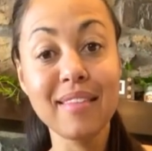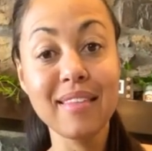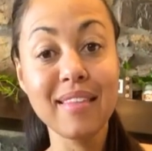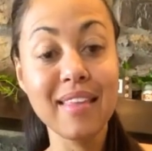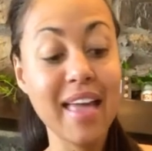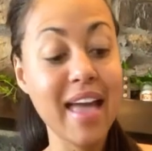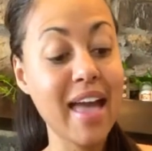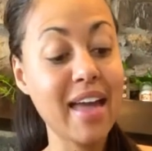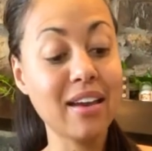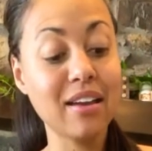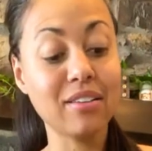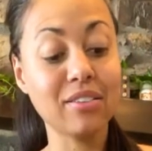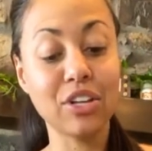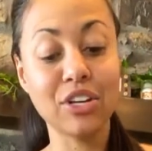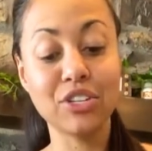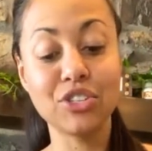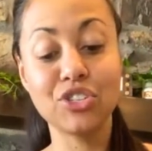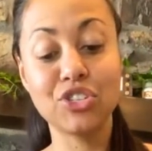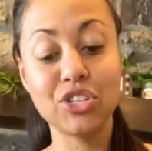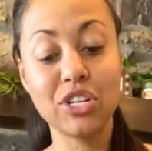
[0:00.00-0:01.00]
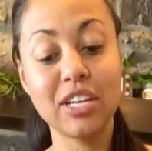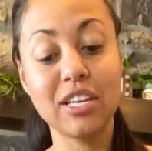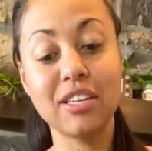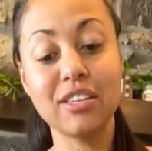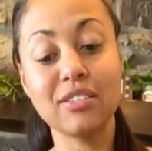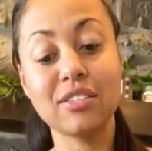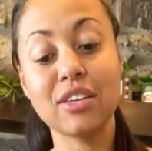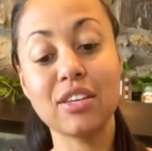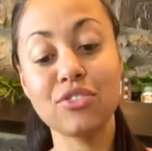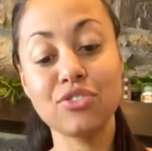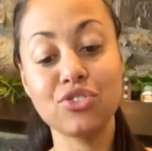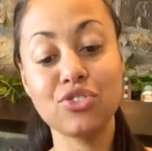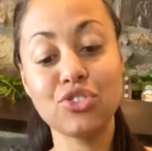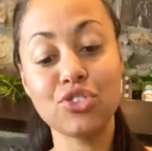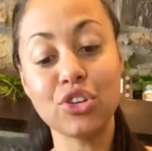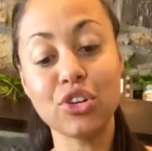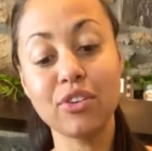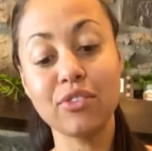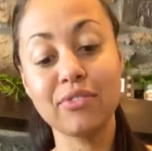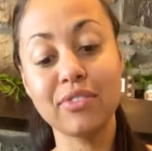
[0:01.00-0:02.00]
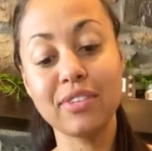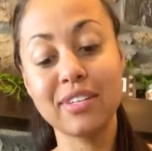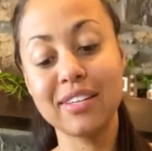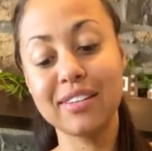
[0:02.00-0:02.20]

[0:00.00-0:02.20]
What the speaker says: and lunch is served.